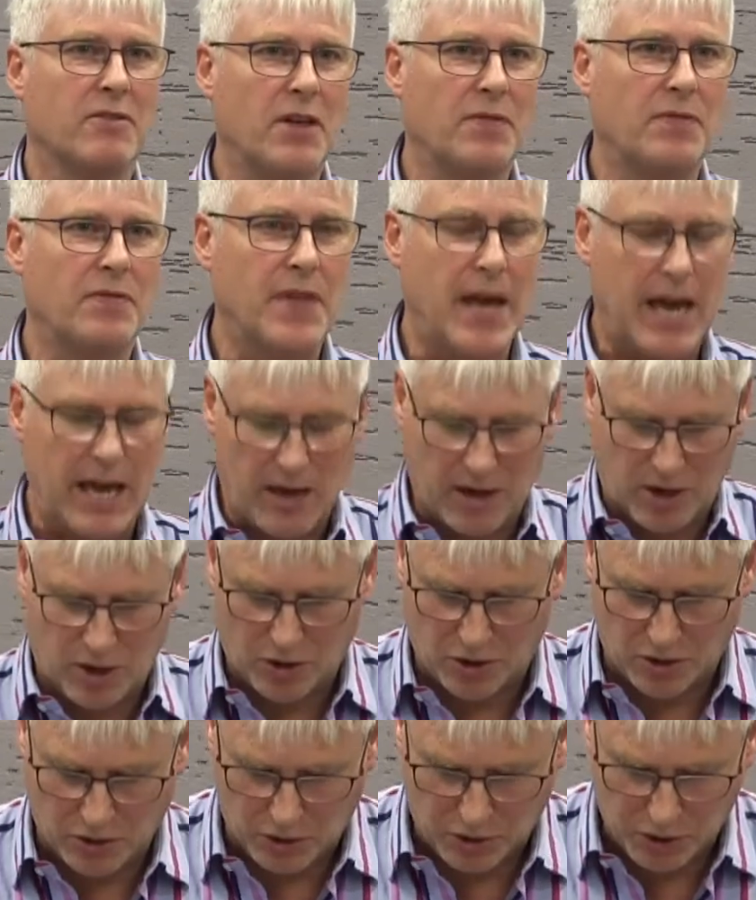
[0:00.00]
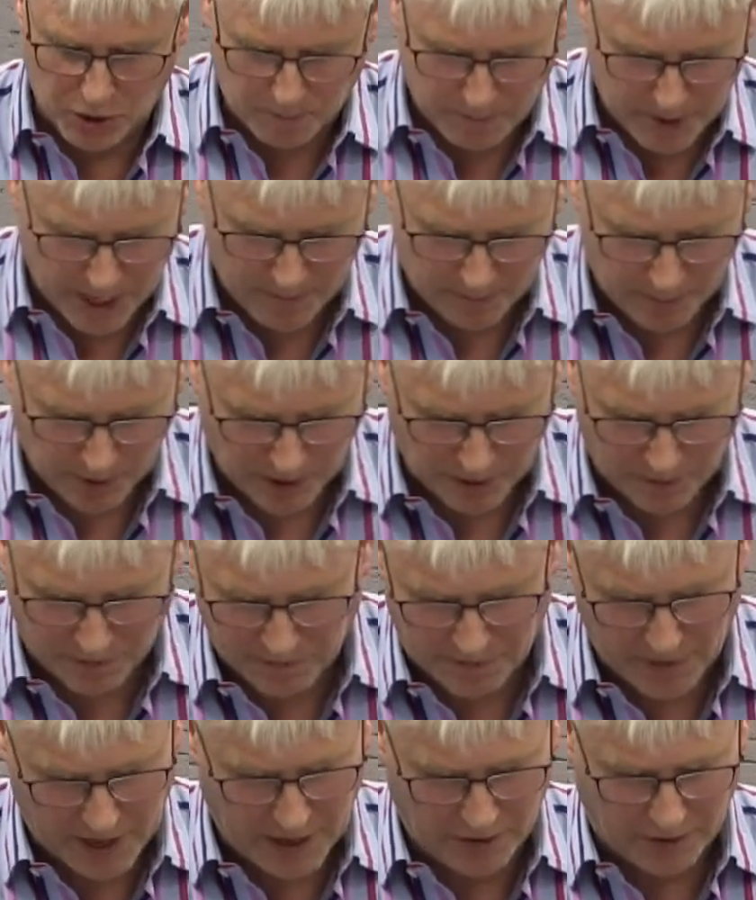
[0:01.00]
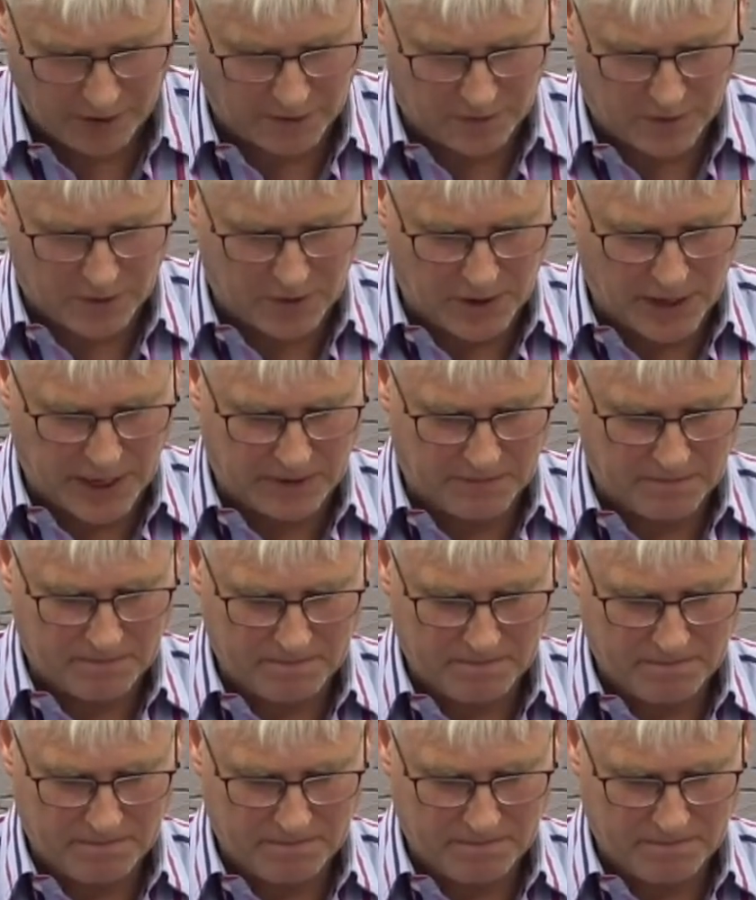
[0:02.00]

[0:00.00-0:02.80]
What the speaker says: that they accuse people of faith of doing.